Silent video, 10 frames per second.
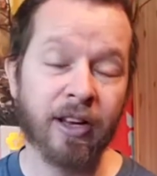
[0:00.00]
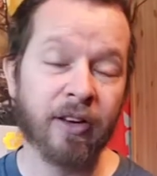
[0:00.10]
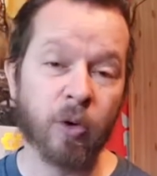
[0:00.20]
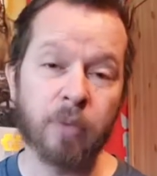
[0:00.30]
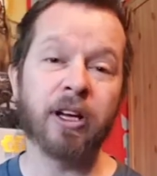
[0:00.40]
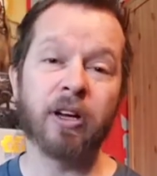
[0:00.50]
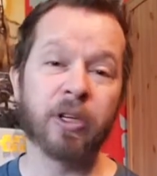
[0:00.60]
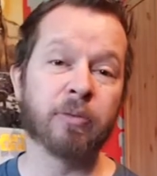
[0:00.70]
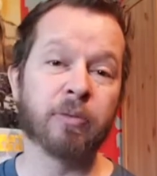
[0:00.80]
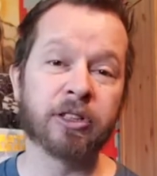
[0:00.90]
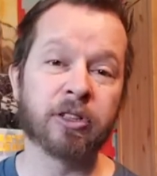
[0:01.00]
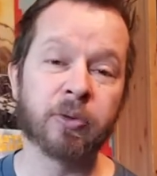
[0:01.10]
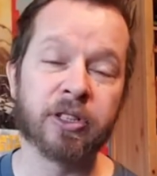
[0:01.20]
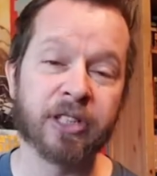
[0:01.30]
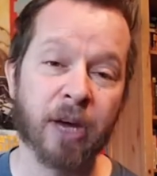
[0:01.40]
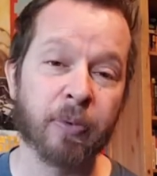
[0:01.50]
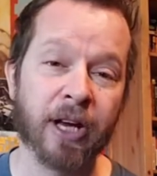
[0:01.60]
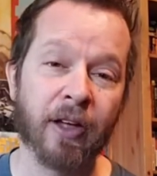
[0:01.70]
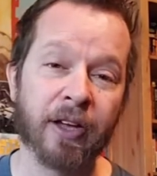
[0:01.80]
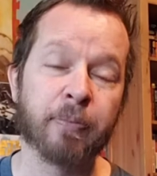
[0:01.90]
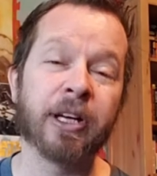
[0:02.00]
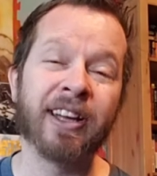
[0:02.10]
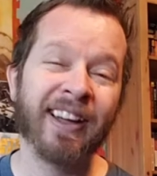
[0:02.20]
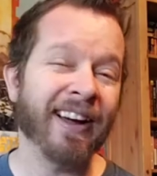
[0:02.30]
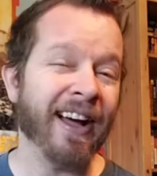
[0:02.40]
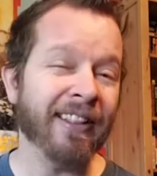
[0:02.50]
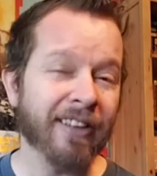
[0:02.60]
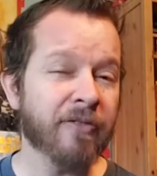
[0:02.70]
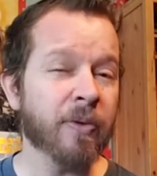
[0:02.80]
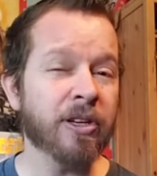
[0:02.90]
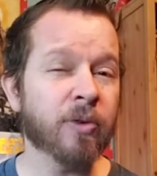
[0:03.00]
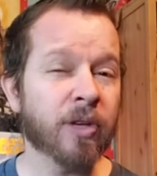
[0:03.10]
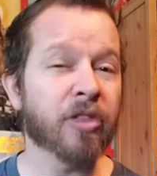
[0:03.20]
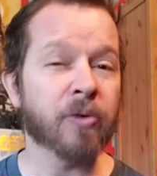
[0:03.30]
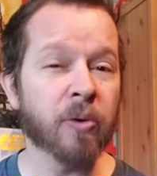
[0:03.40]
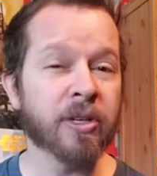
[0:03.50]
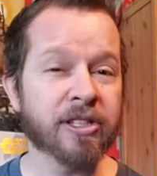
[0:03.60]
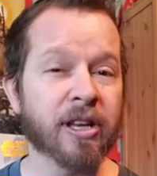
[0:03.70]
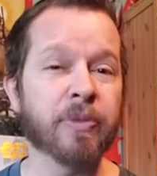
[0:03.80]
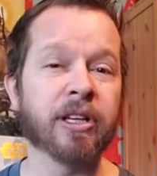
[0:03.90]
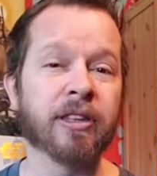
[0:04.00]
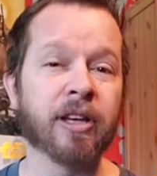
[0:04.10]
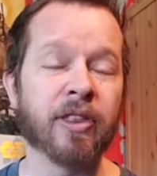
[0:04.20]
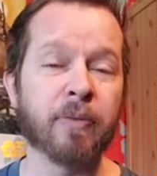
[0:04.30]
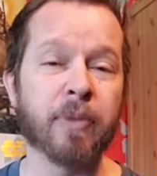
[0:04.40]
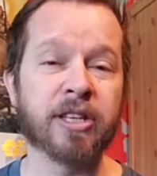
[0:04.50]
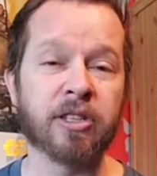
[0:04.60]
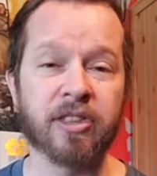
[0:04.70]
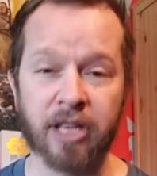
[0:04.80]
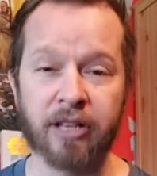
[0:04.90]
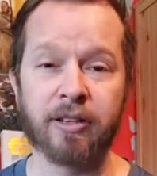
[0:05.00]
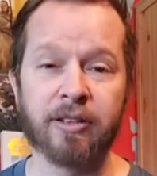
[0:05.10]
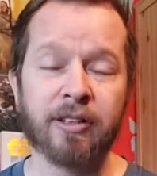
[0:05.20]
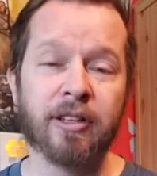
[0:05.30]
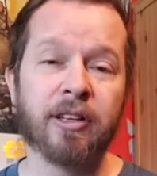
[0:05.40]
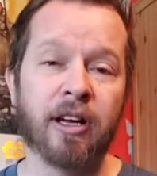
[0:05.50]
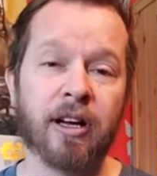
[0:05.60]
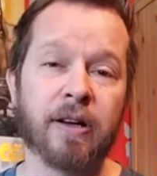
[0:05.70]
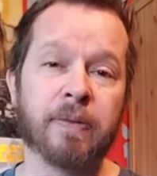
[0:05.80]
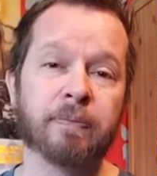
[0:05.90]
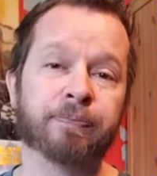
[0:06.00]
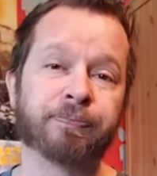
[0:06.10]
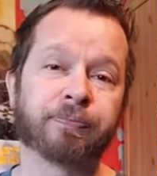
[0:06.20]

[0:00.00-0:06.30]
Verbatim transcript: Normally, I'll read a book to escape reality, but I love when you can throw in something in there that makes you think. Um,